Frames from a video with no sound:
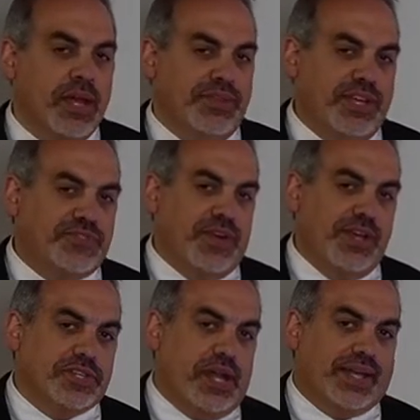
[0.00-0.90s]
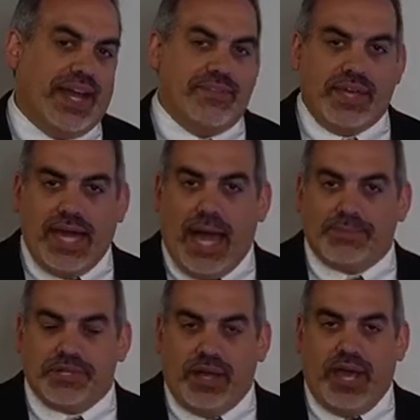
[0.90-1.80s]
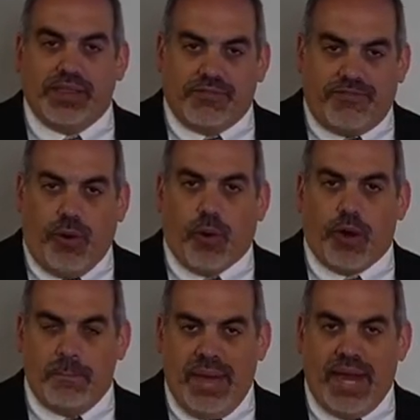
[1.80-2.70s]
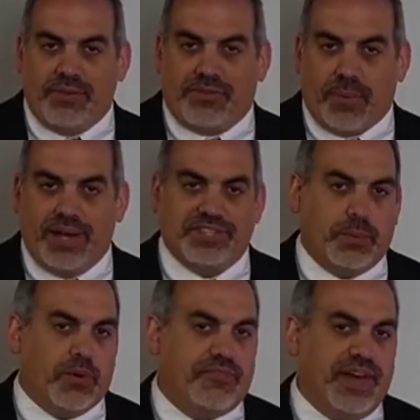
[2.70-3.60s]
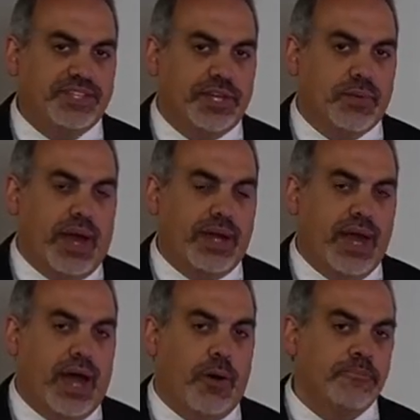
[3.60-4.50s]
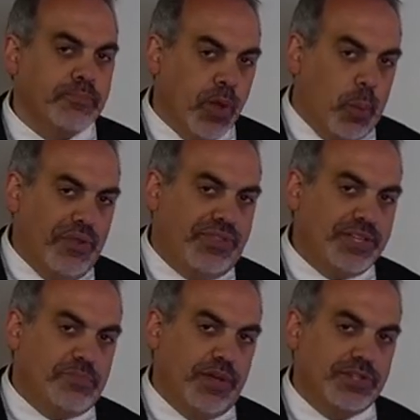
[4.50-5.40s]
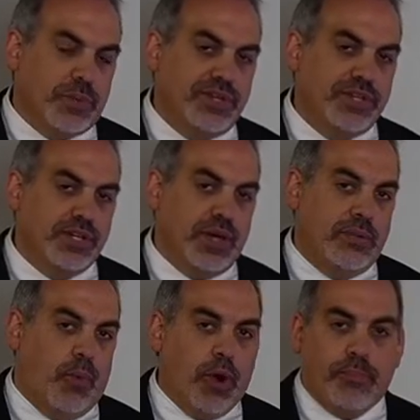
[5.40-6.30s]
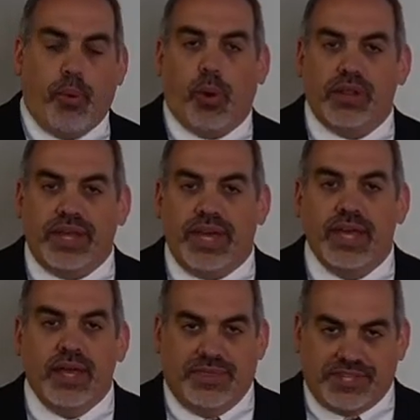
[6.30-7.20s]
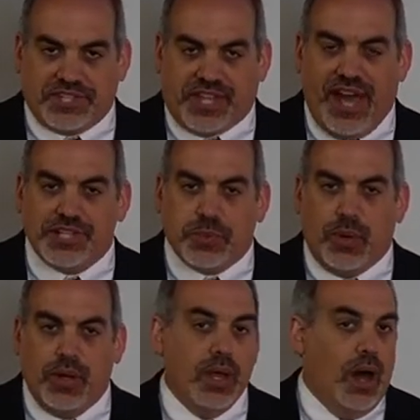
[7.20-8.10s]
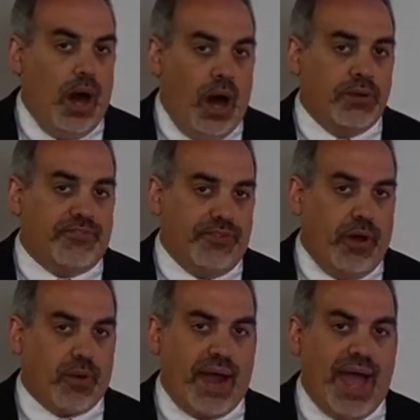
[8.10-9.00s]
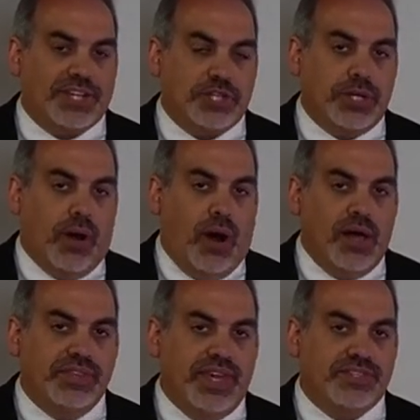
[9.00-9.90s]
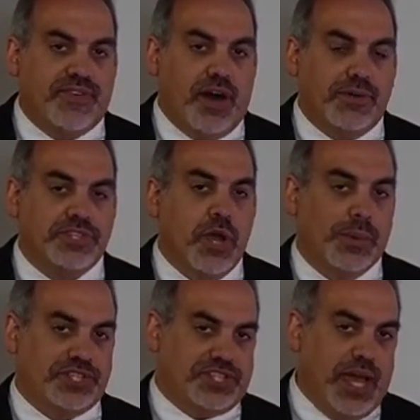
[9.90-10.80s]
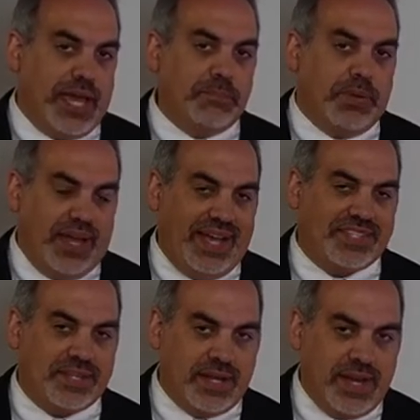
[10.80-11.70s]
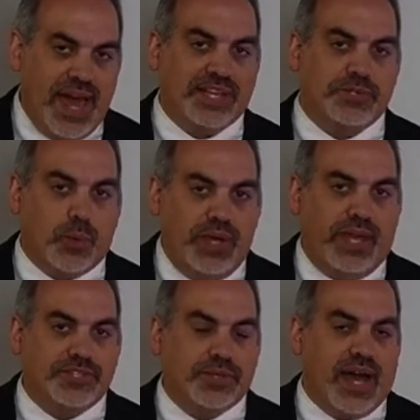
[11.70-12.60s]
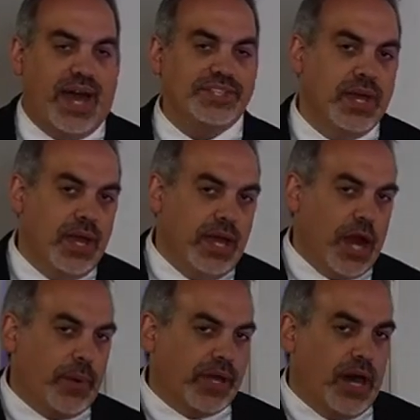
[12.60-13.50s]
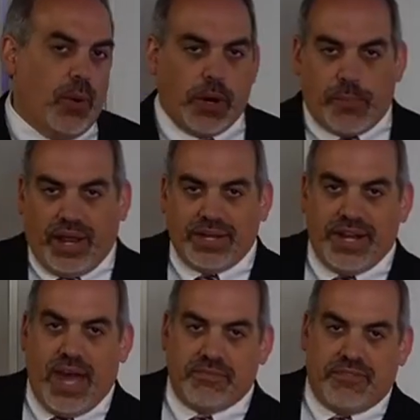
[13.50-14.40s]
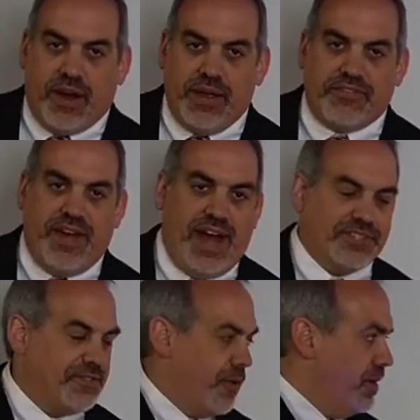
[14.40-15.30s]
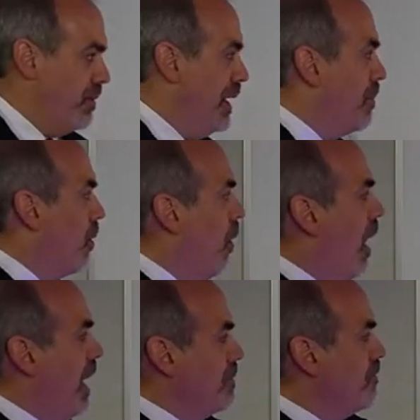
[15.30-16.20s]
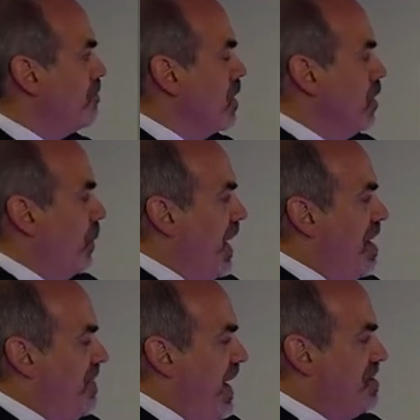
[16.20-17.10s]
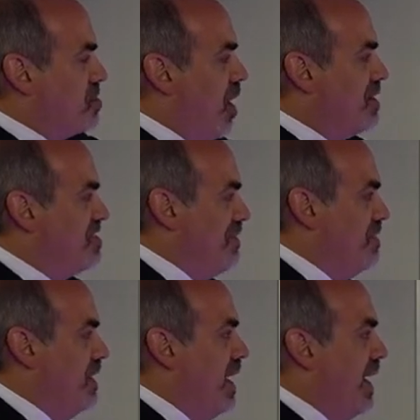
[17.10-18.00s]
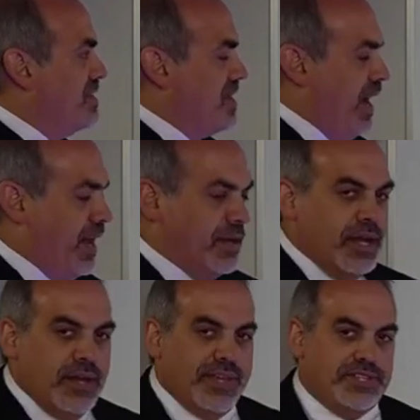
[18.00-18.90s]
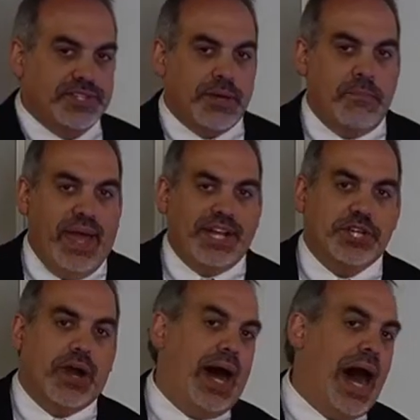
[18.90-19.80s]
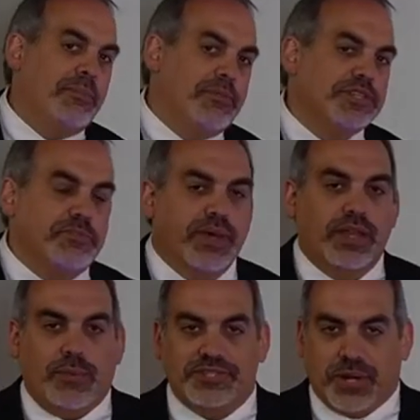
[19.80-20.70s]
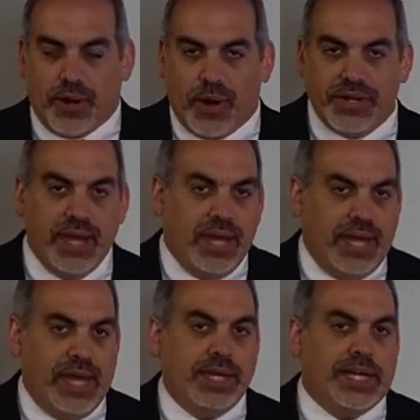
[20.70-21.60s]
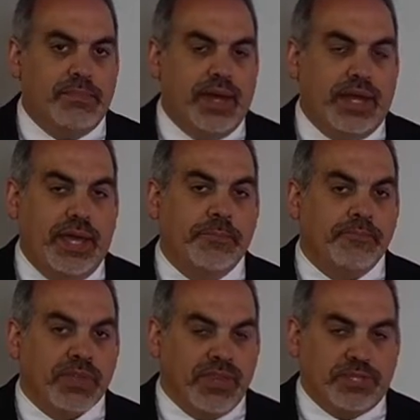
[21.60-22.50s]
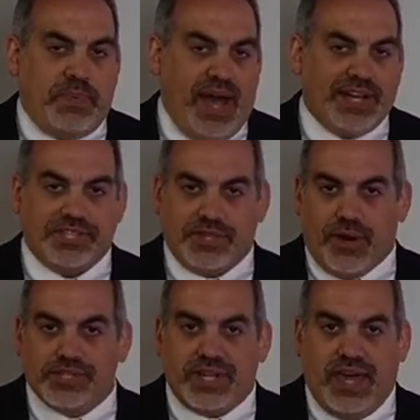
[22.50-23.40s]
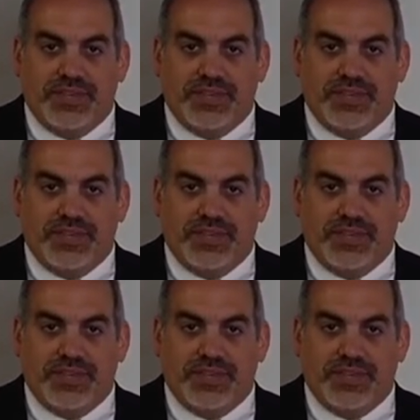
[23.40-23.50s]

This video is going to kind of encapsulate the four main threats that we're facing right now, what these bills would do, and more importantly, the schedule on floor action on these votes, which is taking place next week. So, guys, here we go. We're going to break it down very fast for you. Number one, we have H.R. 7910. This is the major omnibus bill that was heard in committee this past Thursday.